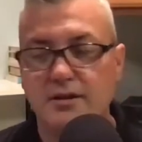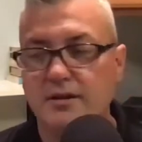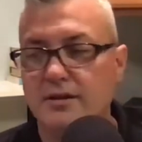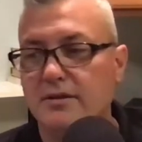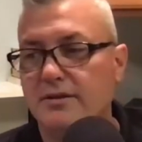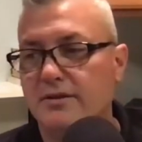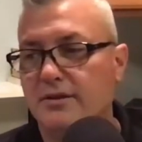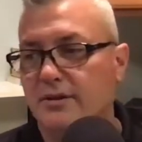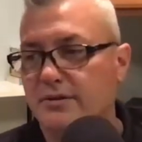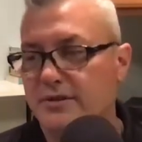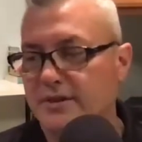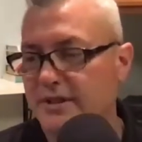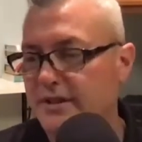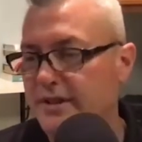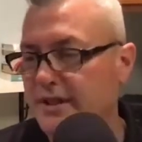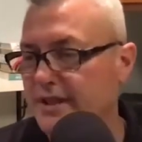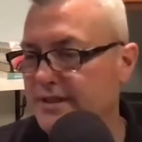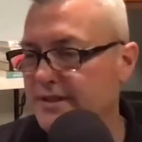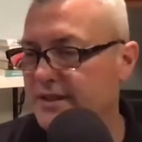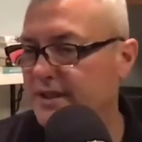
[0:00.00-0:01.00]
So
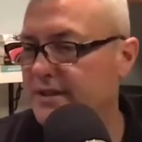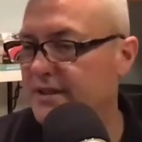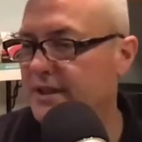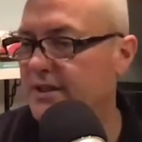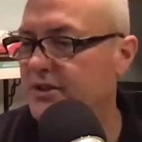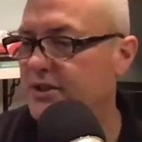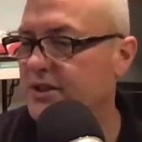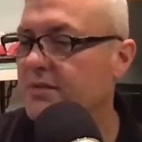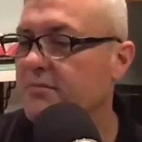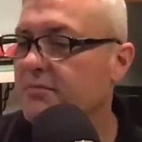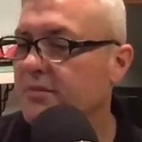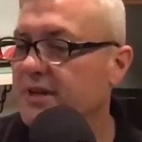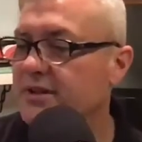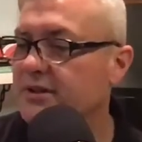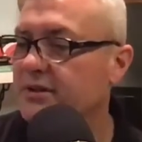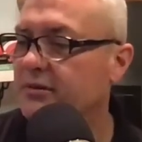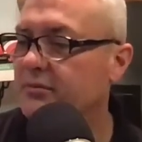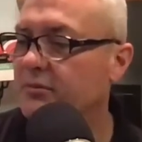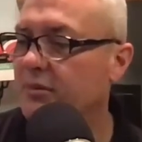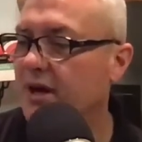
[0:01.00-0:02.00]
Cynthia said that she
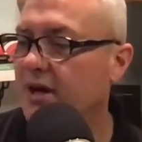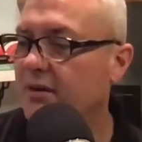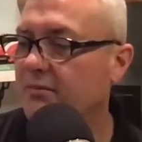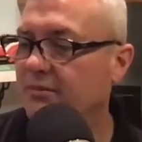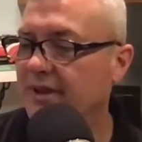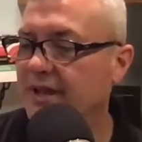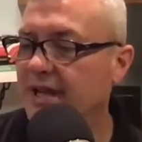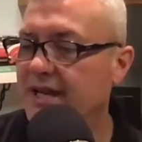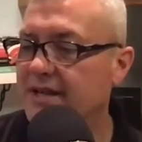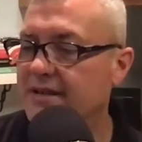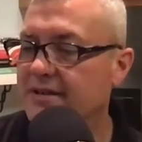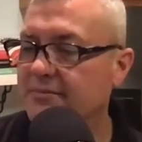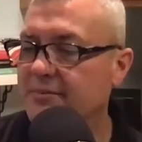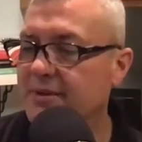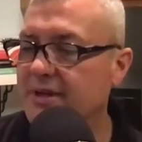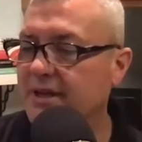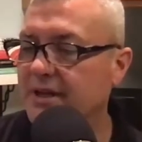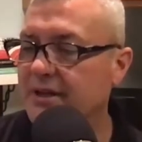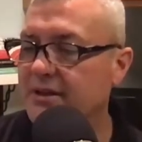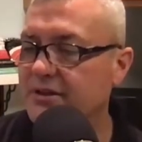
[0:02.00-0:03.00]
missed her mom less
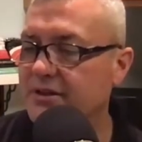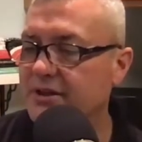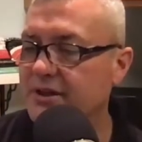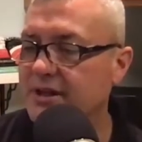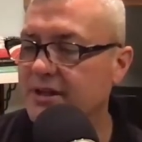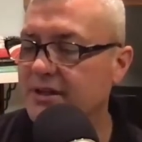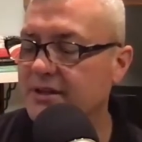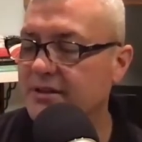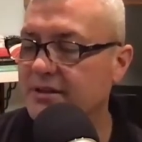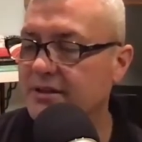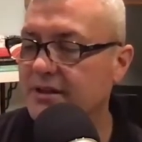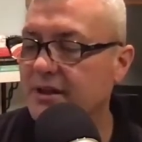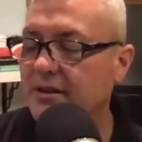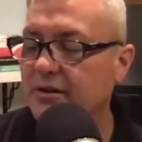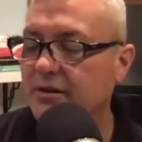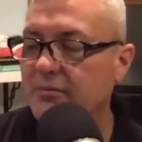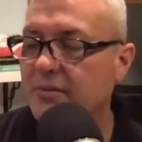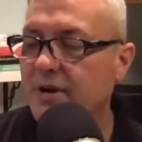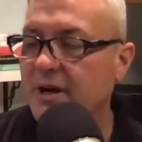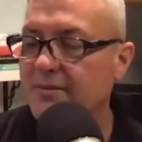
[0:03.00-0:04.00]
because
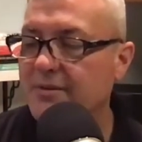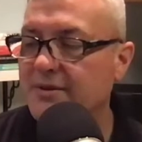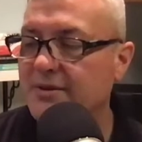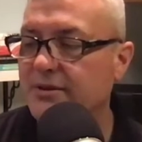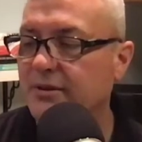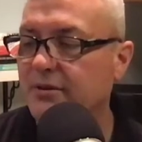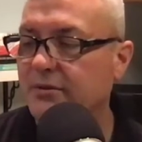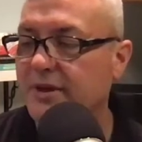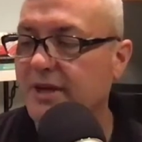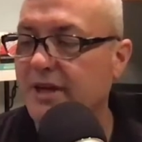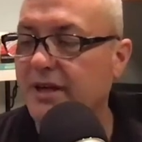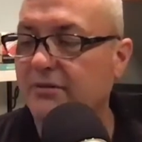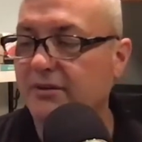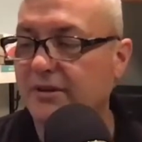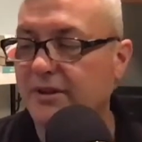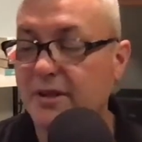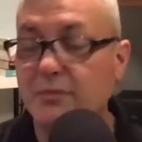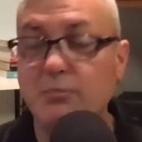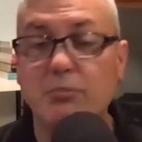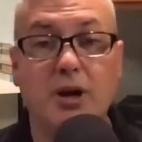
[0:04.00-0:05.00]
her mom is so
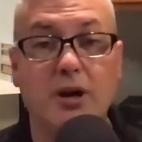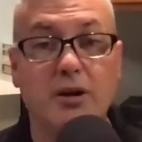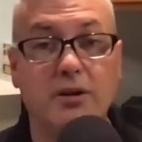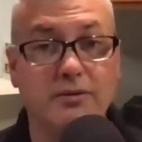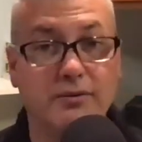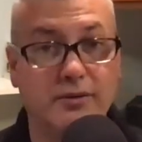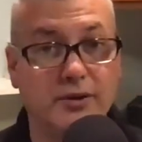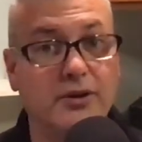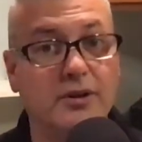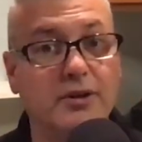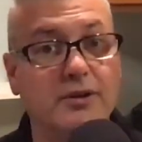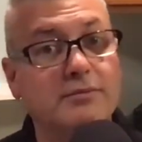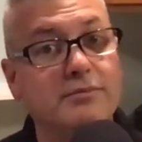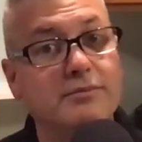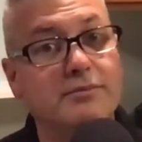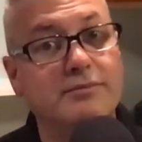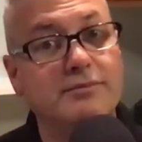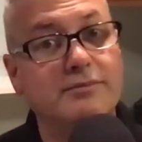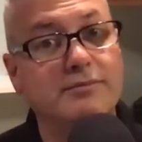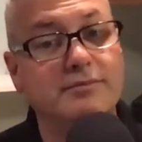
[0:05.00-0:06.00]
inherently part of her.
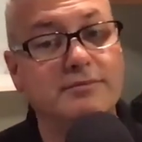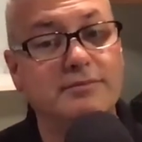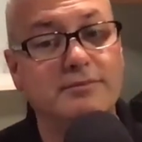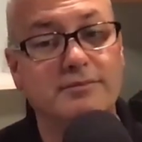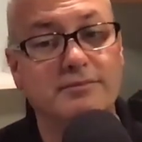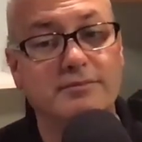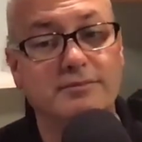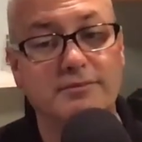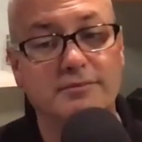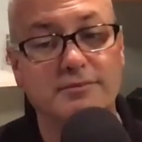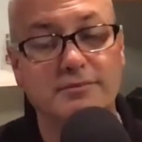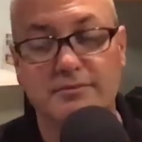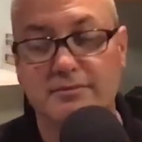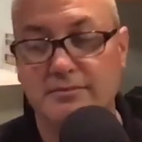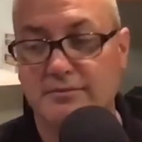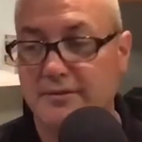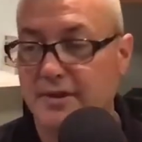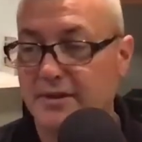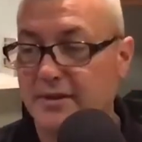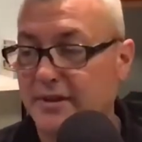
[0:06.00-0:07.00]

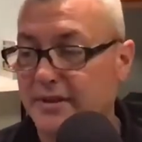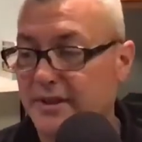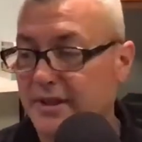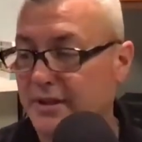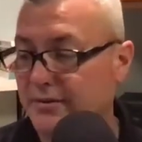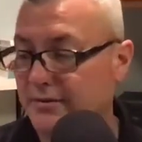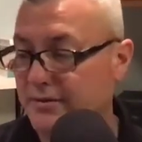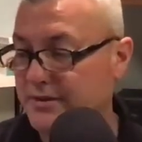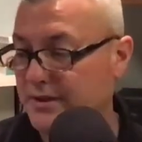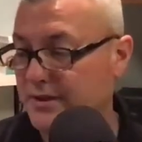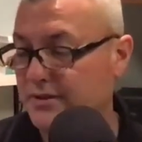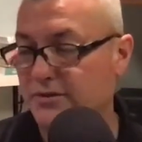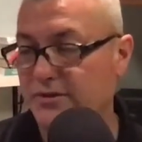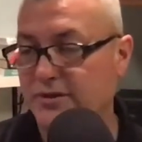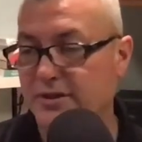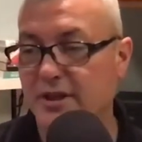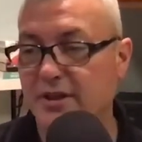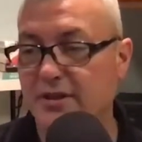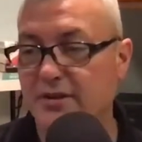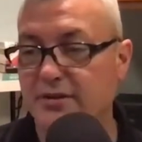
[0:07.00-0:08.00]
I thought that was
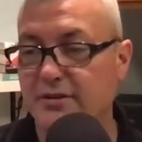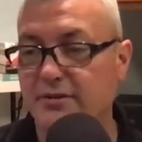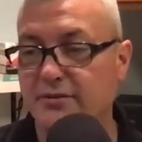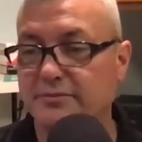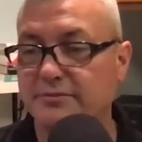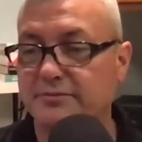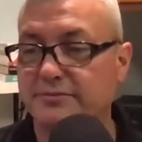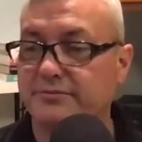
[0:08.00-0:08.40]
interesting too.